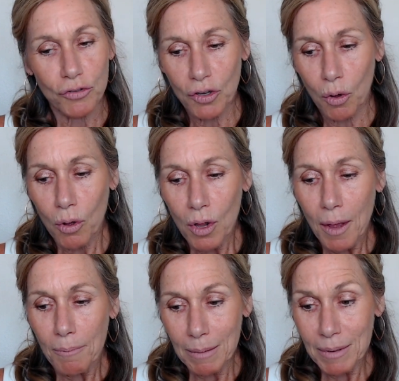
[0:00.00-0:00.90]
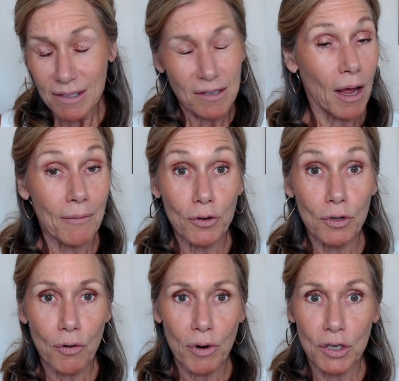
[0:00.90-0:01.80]
So maybe it's time for you
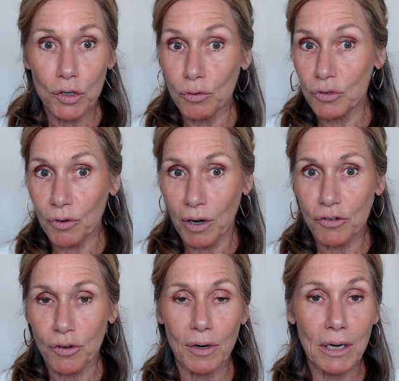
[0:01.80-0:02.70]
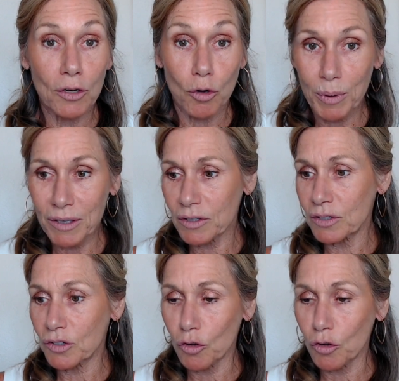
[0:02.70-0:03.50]
to create a new structure in your business,